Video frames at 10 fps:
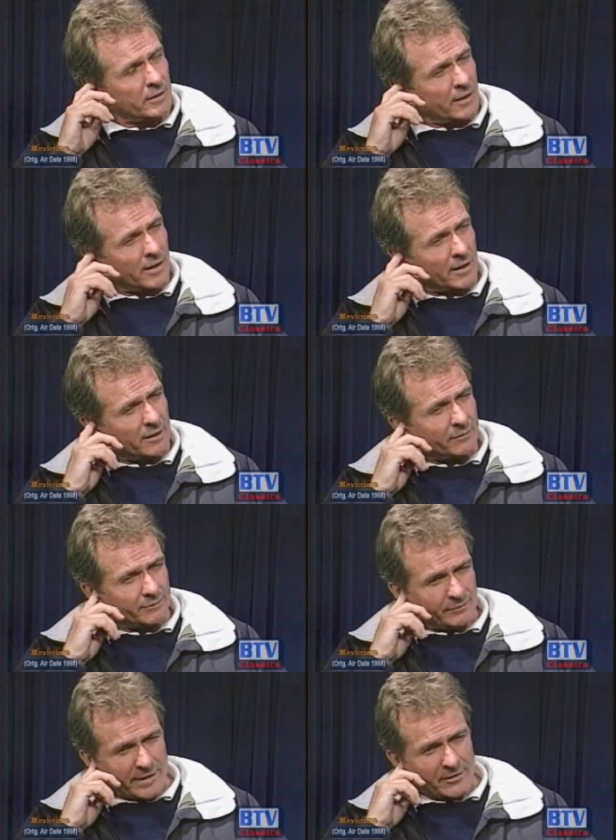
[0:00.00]
Uh,
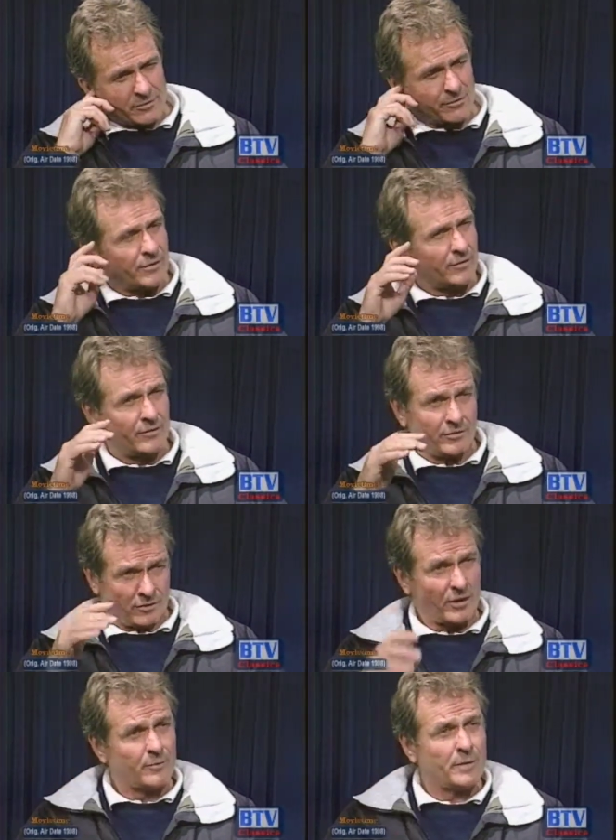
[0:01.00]
astrophysicists, a
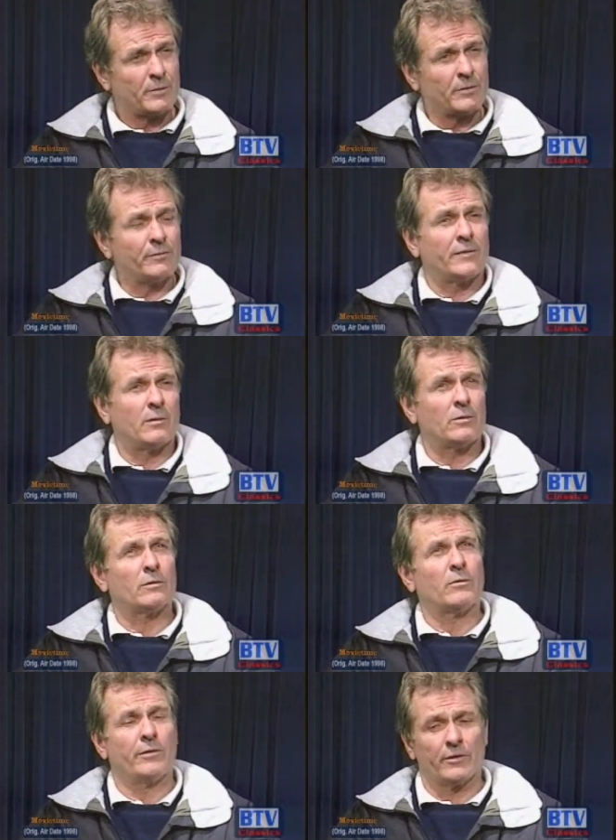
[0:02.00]
lot of people that were
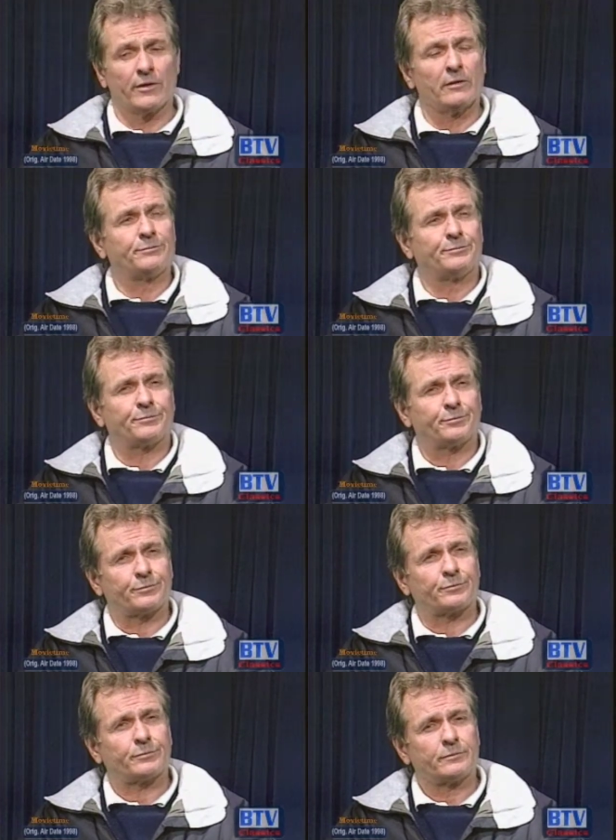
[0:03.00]
when they were little,
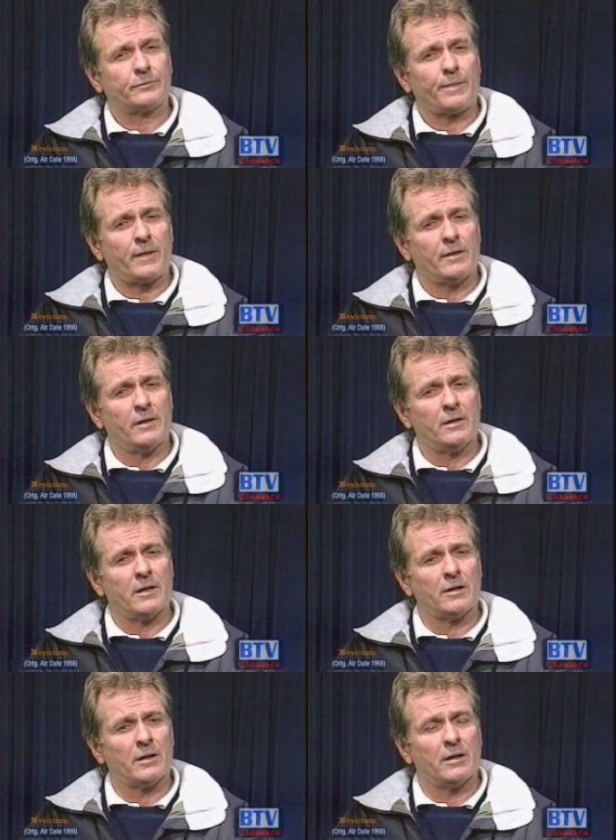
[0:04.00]
they caught
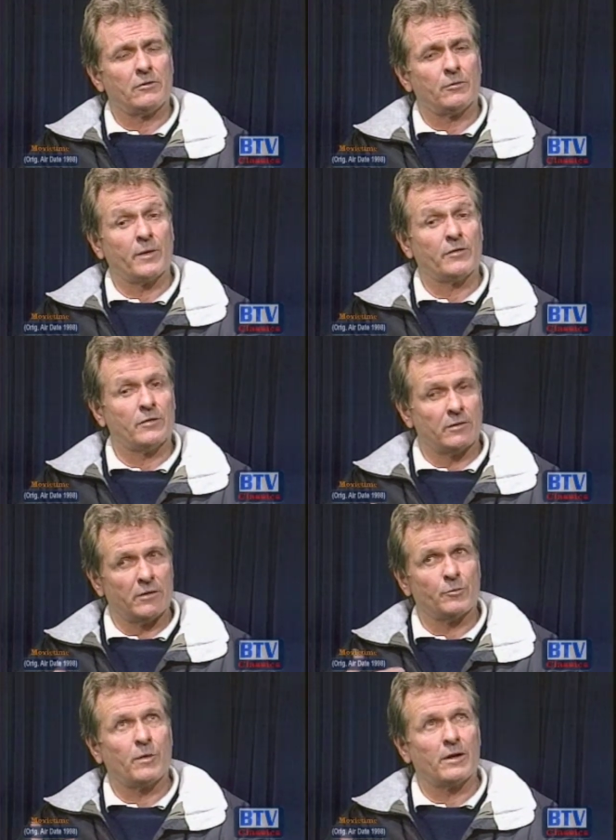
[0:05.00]
on to Lost in Space and it
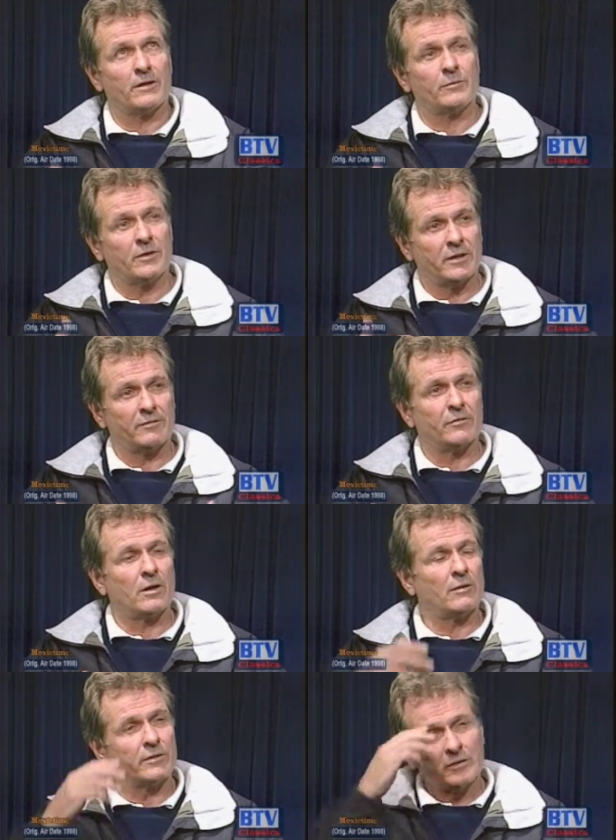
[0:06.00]
inspired them to get
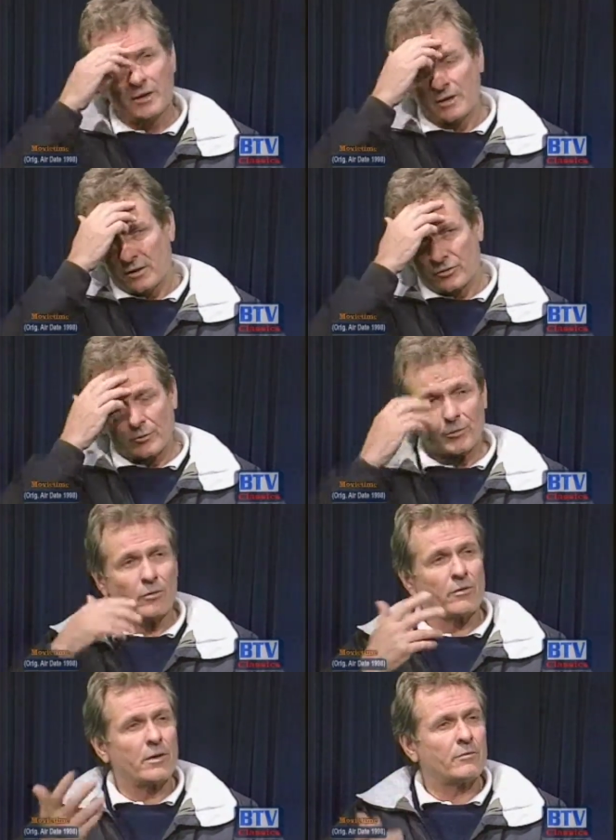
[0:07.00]
involved in some
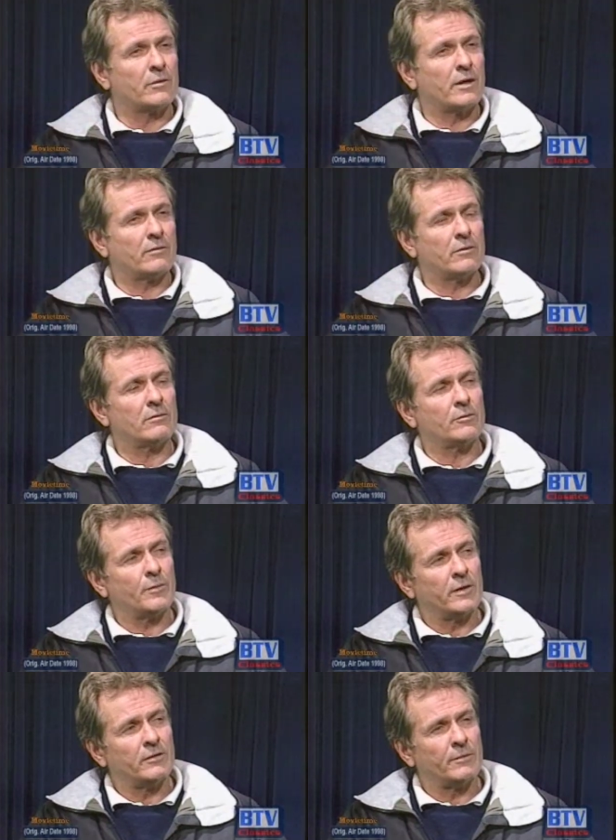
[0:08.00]
programs that have to do with
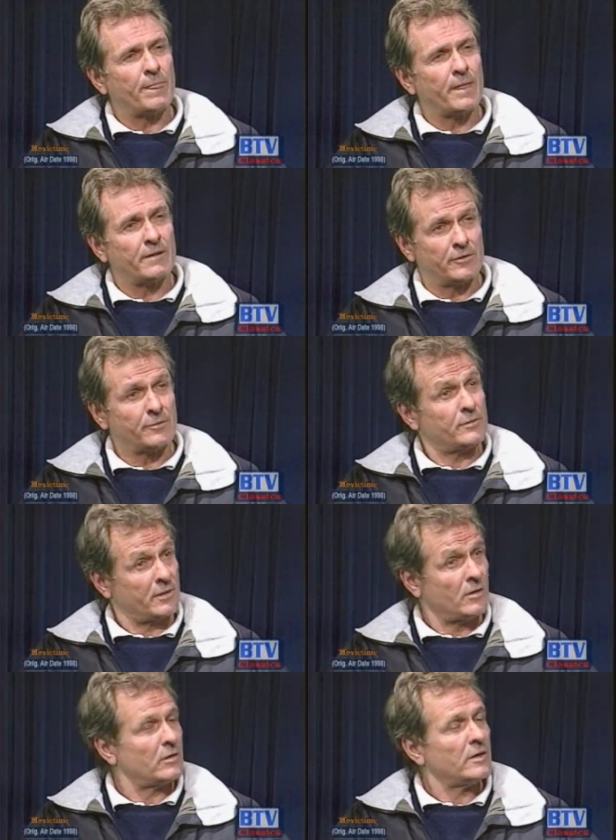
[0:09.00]
space. you know.